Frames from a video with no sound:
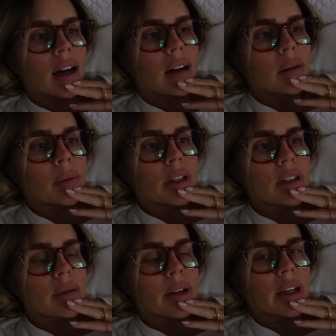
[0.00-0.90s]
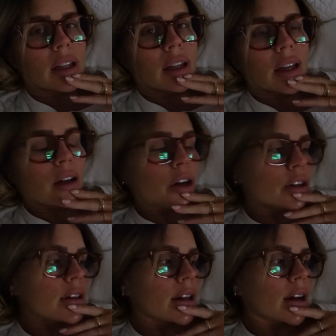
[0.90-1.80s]
um, I just want to get like her
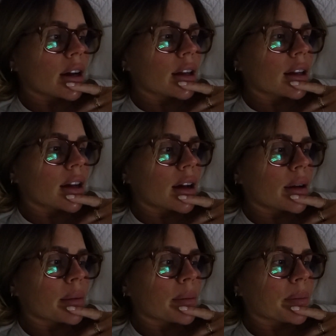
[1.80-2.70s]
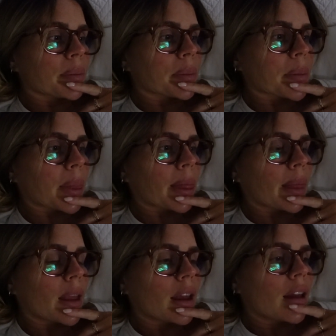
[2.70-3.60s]
take on
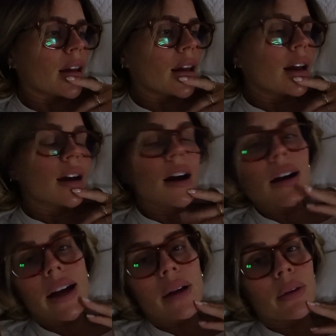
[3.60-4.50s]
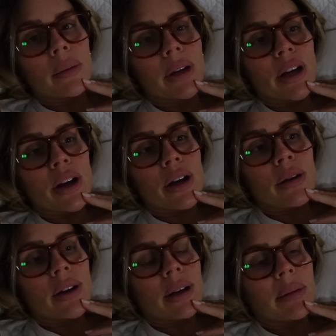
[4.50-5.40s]
it. all right, well I'm gonna
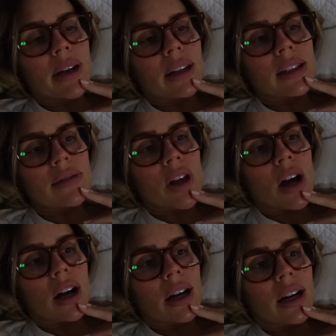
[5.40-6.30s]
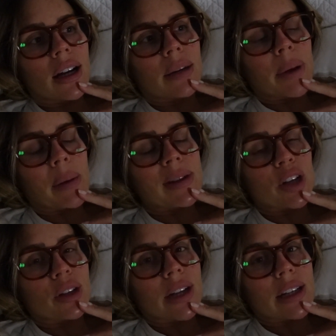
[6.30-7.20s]
go. I'm gonna end this vlog. Probably
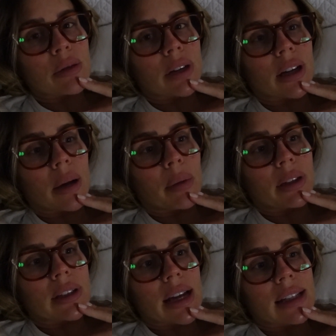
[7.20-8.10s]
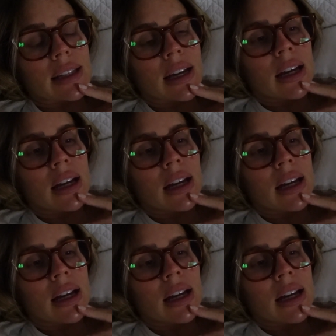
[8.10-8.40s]
start the next one in a couple of days.